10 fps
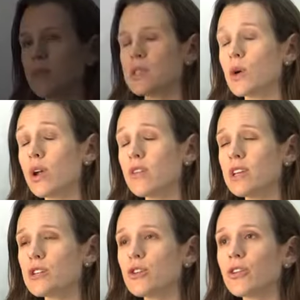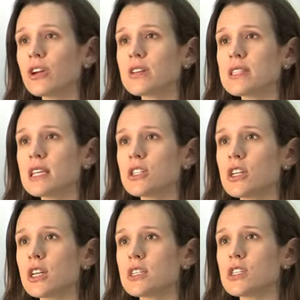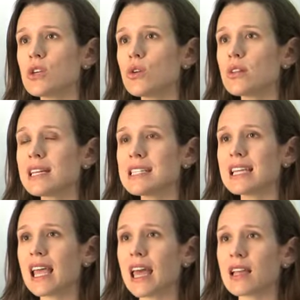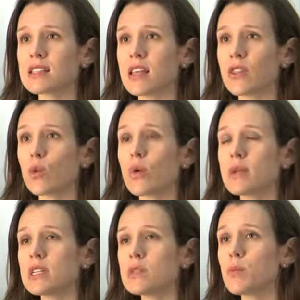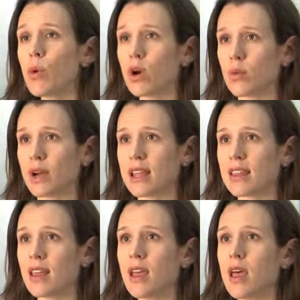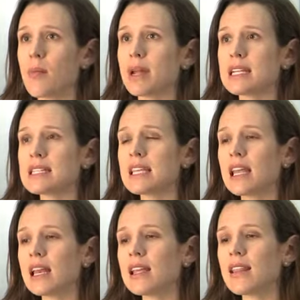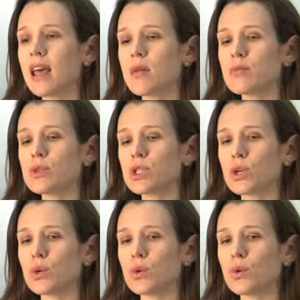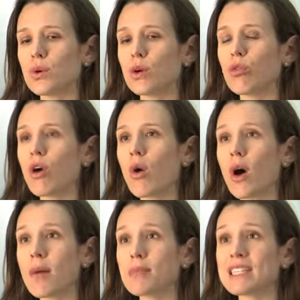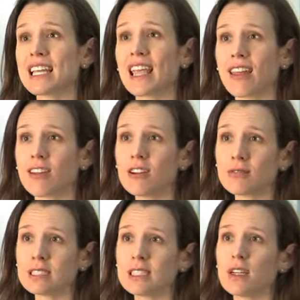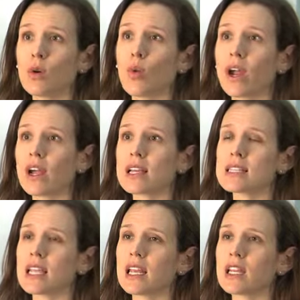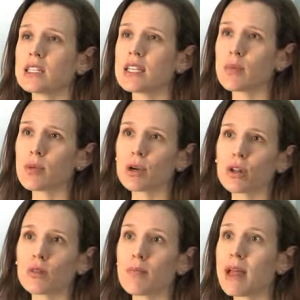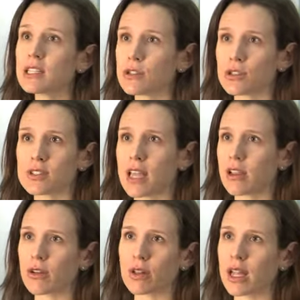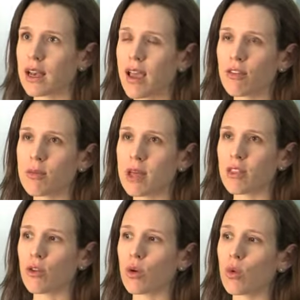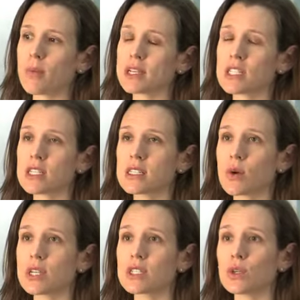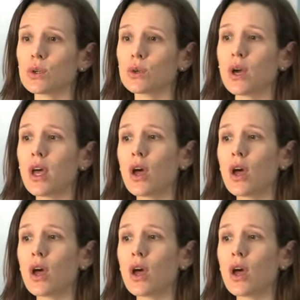So in vitro fertilization is utilizing eggs that the woman is born with, but it's getting them to grow up together. Whereas in a typical menstrual cycle and every month for a woman, she's going to